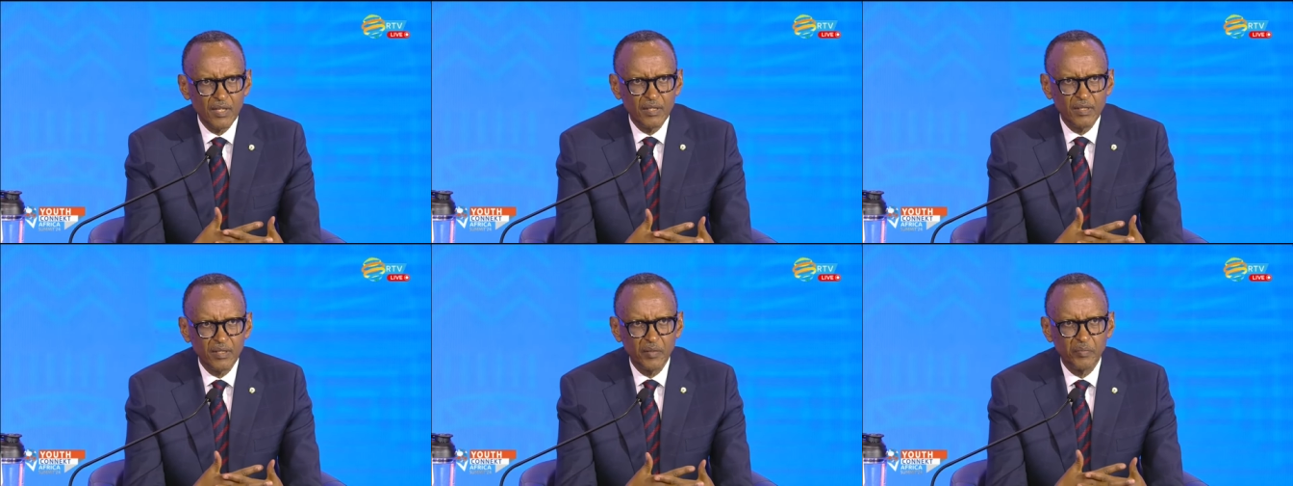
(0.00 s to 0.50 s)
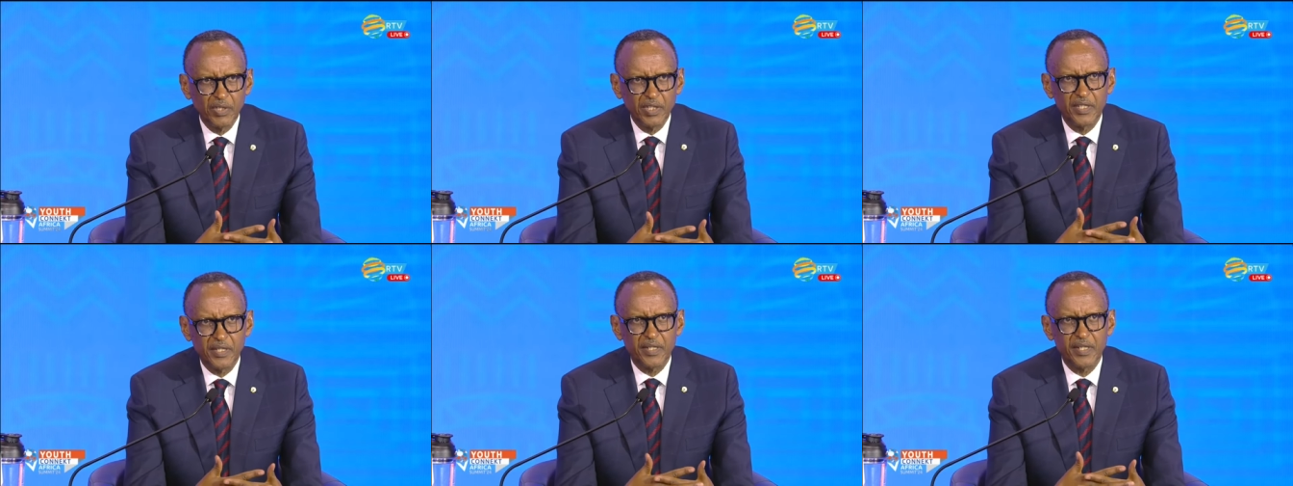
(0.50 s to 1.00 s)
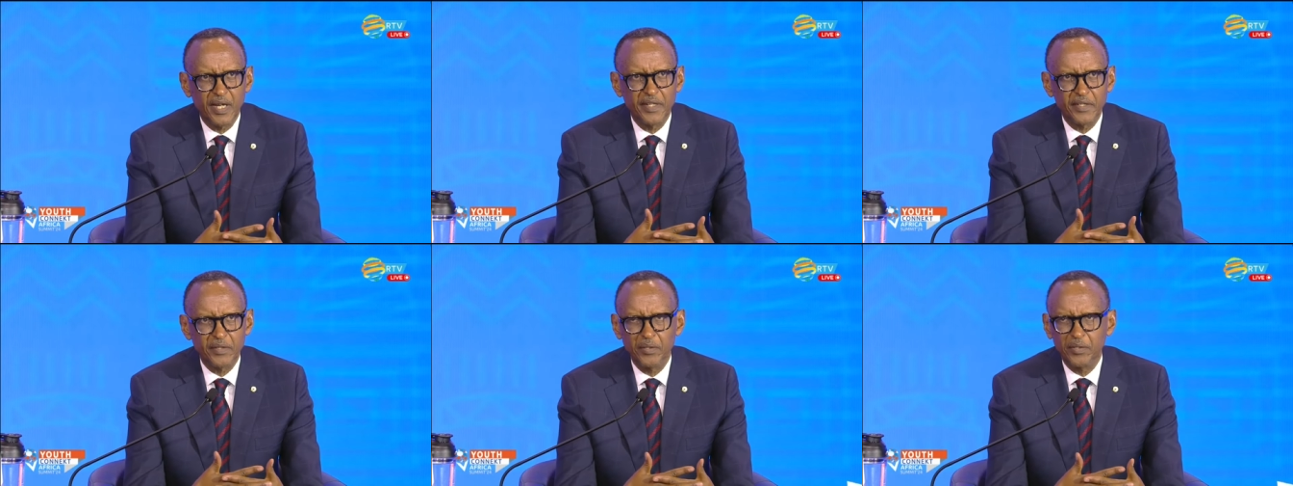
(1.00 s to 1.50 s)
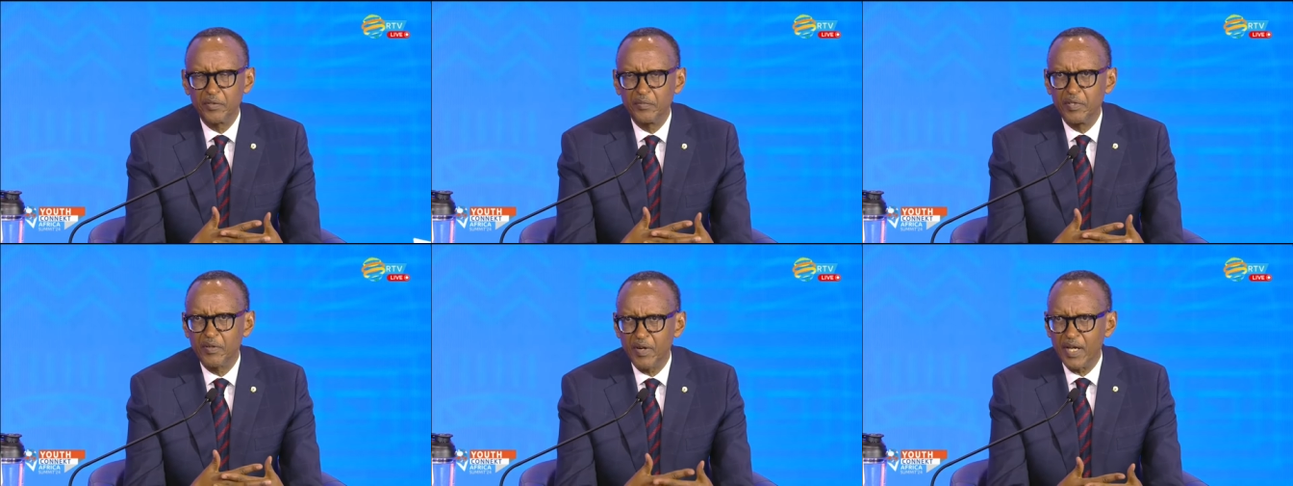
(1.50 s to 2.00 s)
the politics has got to be
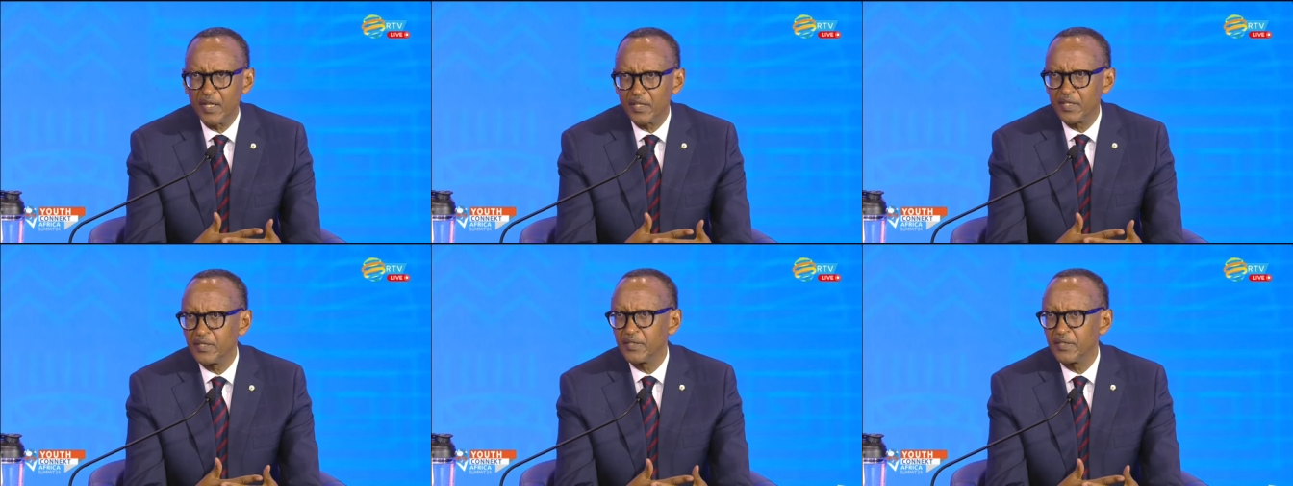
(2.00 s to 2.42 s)
right